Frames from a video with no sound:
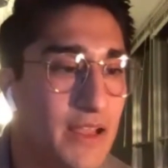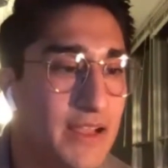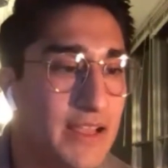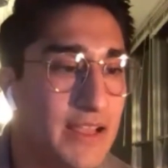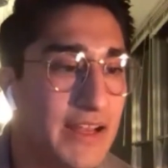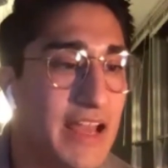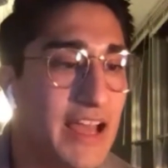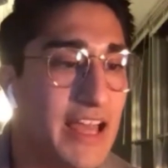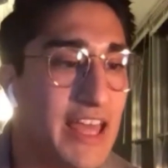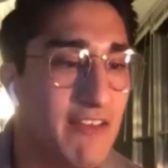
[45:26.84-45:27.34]

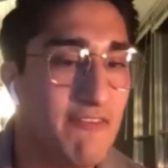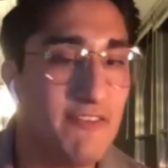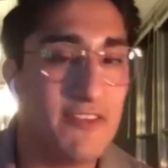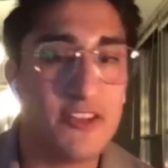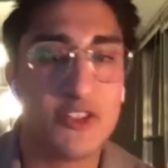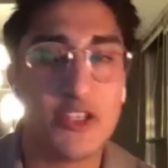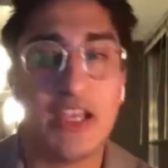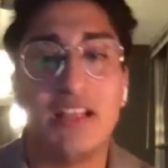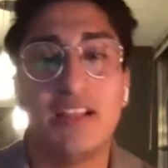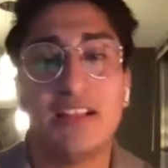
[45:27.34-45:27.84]
kind of
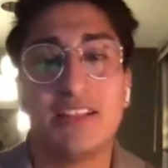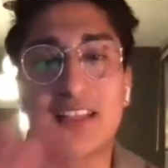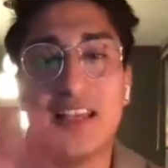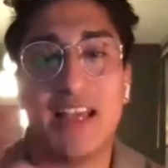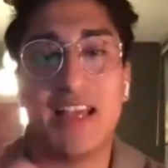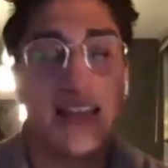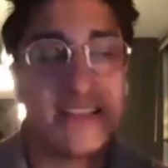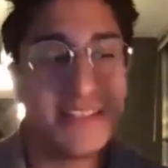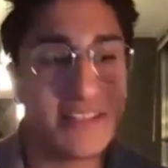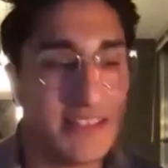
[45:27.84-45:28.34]

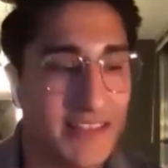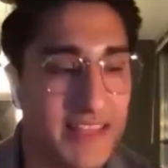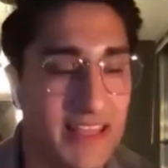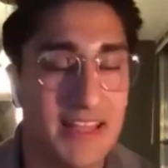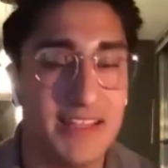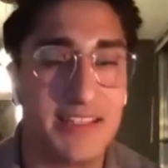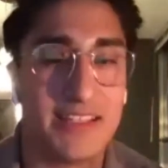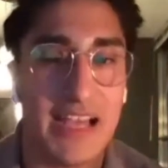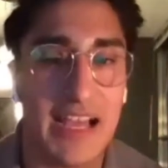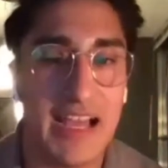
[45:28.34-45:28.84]
evangelized the
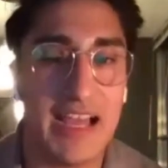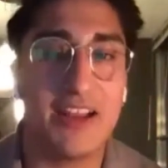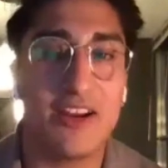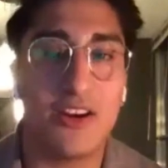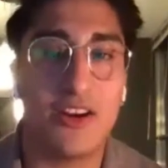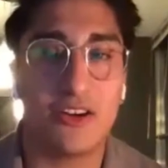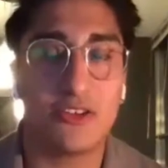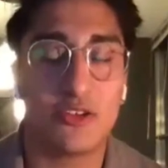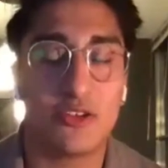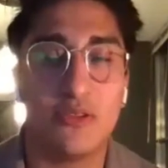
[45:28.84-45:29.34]

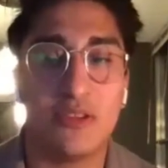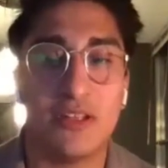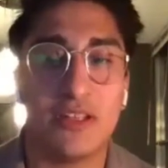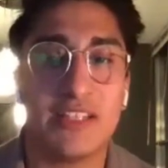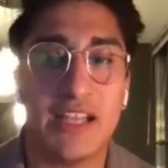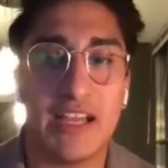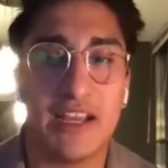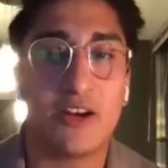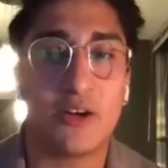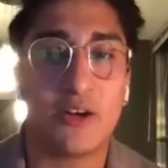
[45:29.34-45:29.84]

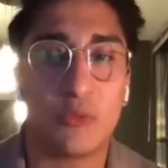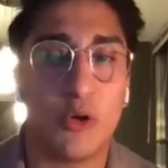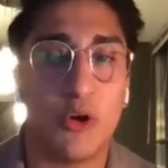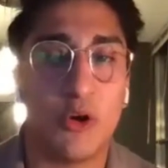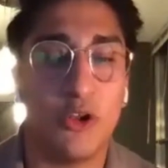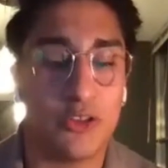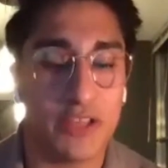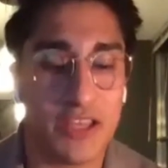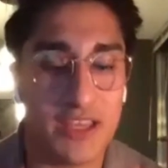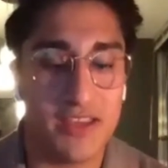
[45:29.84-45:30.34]
entire
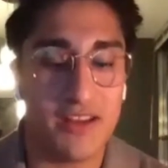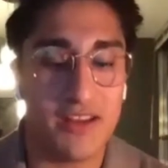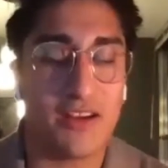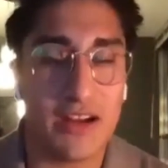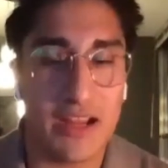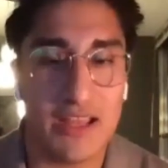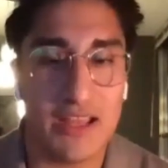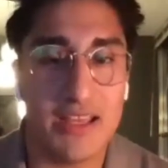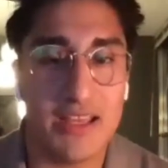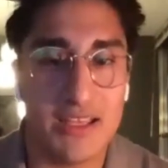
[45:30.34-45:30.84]
world. Here
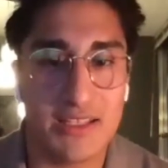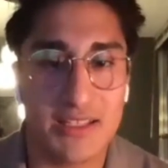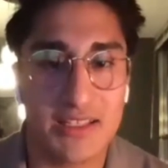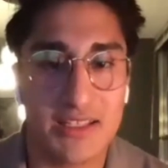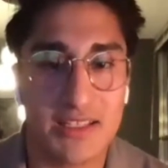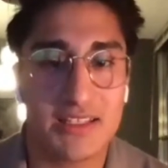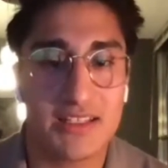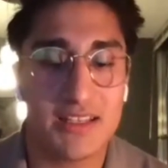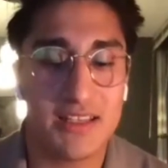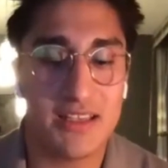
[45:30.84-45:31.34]

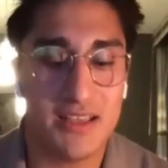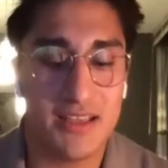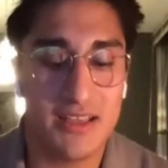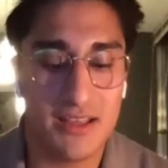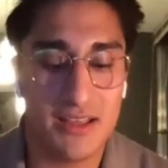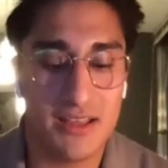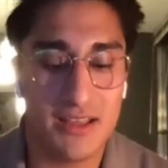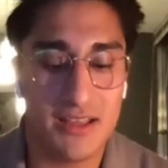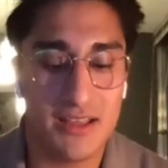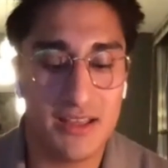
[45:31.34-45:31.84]
is
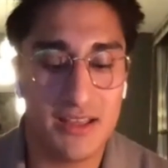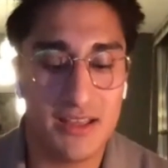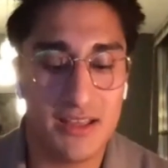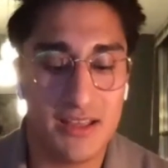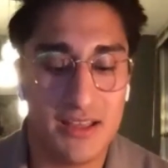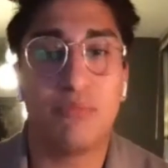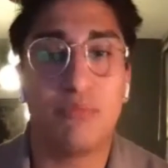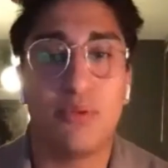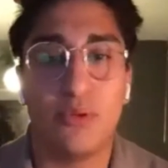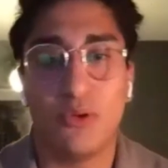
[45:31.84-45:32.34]
where
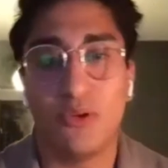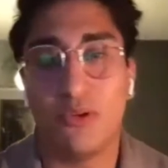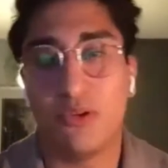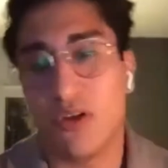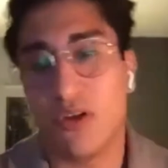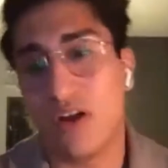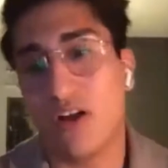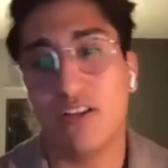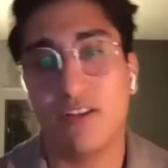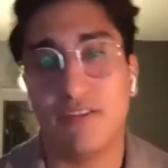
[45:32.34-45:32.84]
you
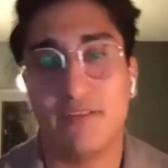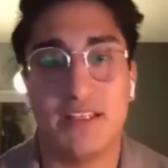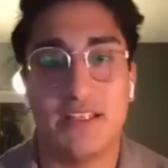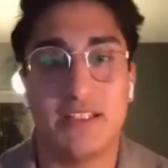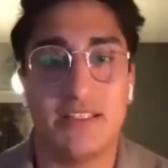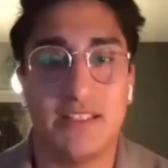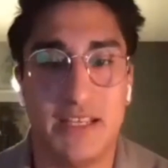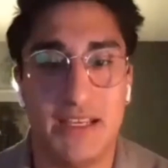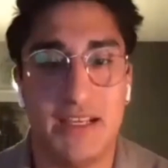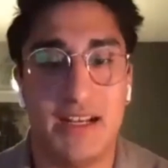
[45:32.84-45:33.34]
pull all of
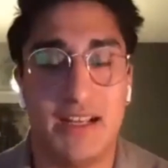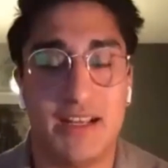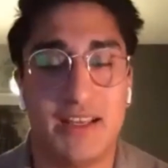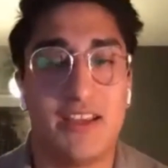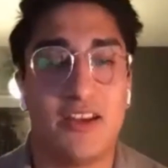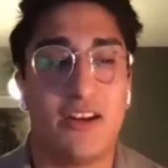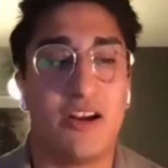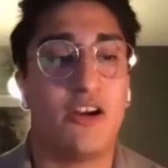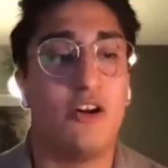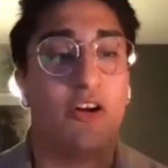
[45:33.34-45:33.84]
this data.
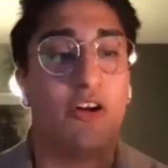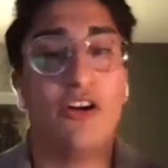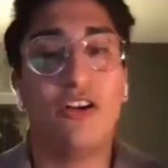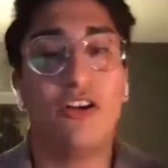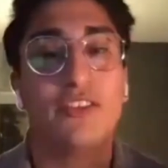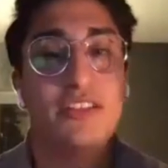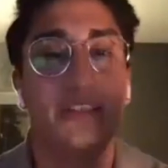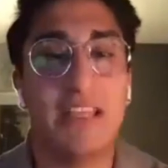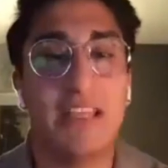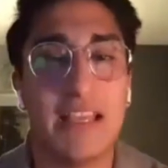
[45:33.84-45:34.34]
Here are
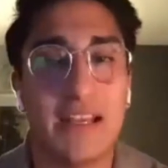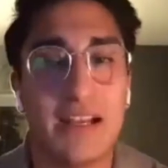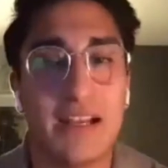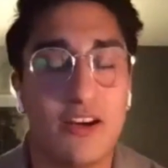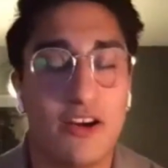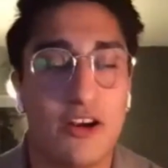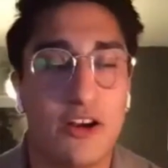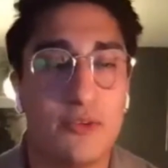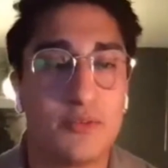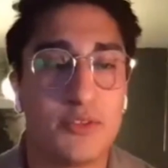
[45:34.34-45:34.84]
all the data
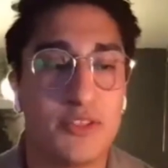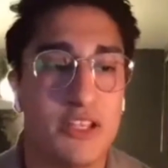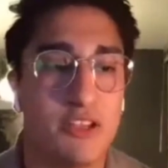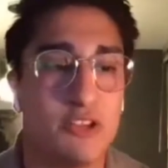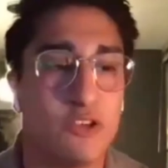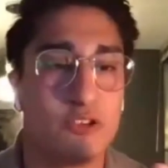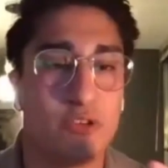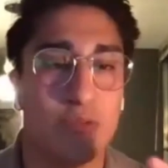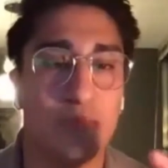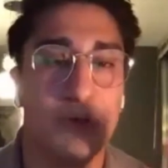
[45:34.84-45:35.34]
hubs that
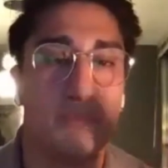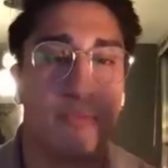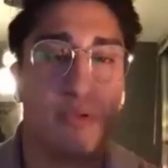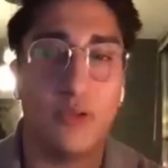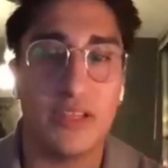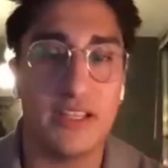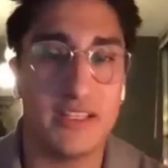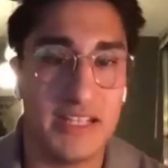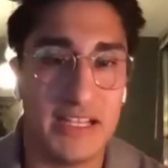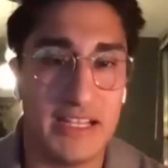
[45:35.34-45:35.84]
you should be
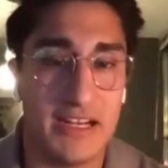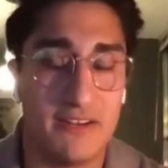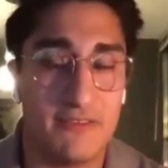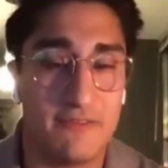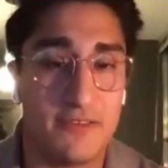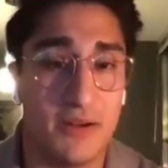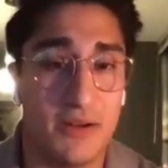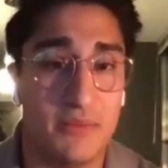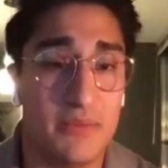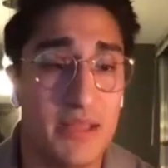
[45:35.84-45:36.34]
pulling data
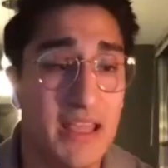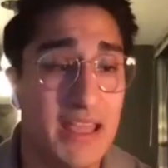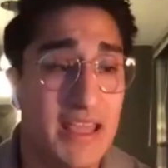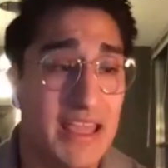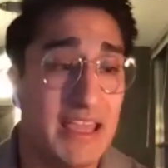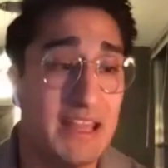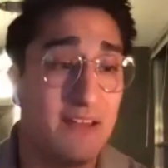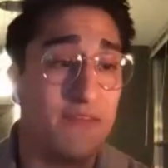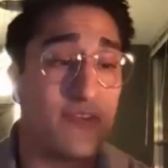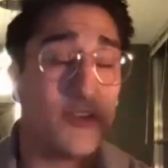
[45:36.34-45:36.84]
from.
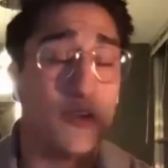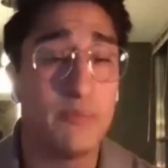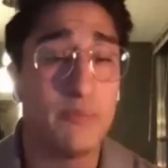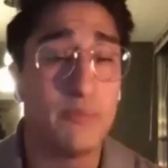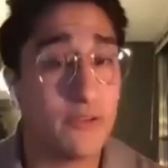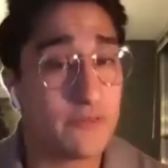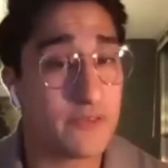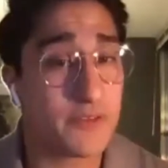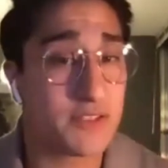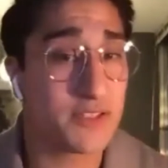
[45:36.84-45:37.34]
And if you
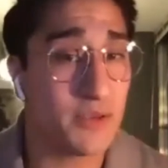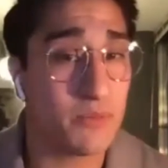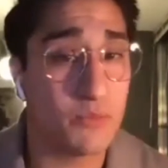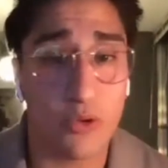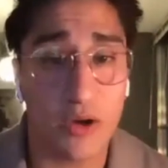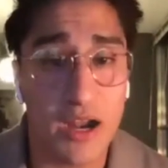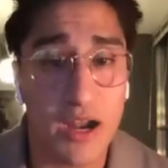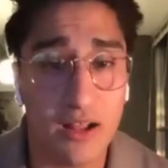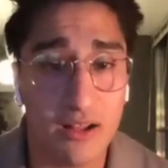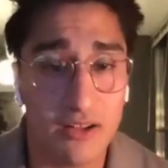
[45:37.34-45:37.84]
pull from
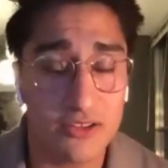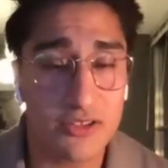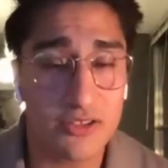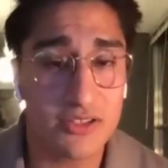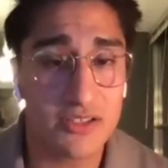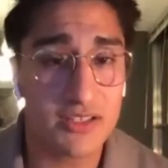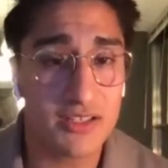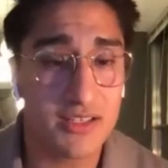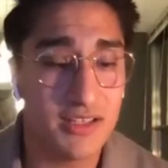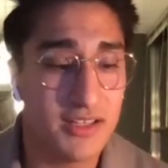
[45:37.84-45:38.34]
somewhere
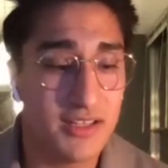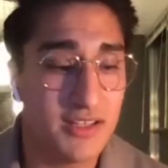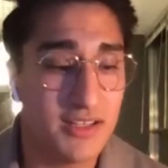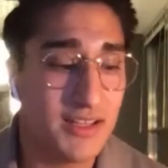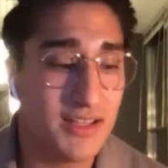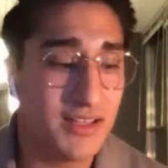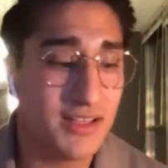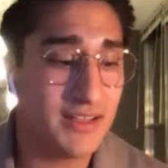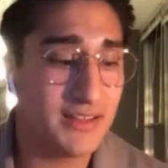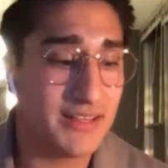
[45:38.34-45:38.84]
else,
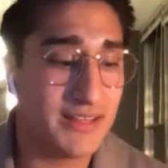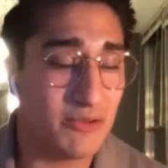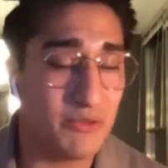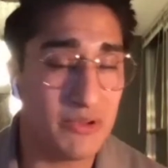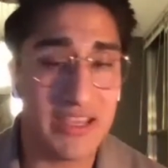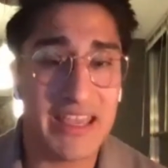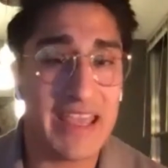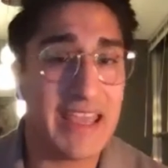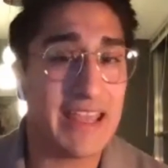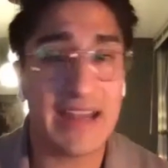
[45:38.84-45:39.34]
then
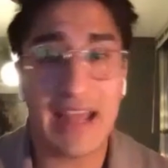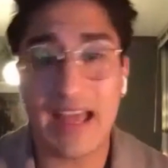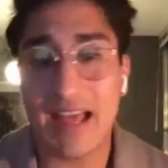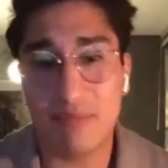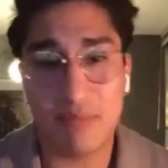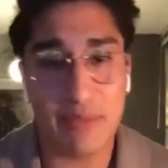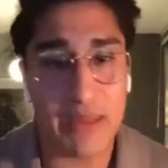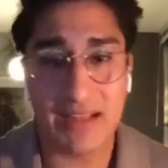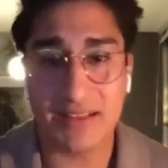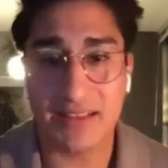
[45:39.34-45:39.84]
we
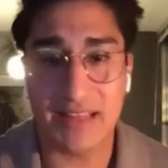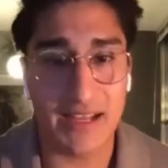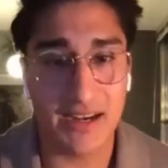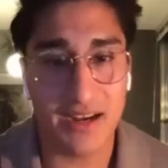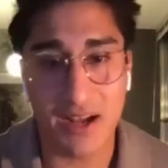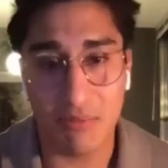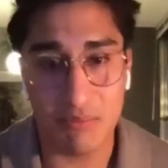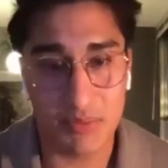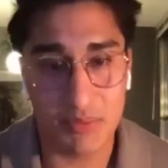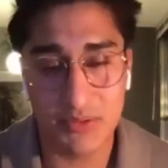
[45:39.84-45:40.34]
cannot back that
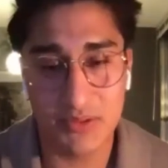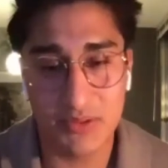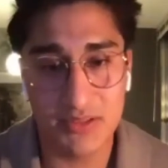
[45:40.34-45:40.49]
up,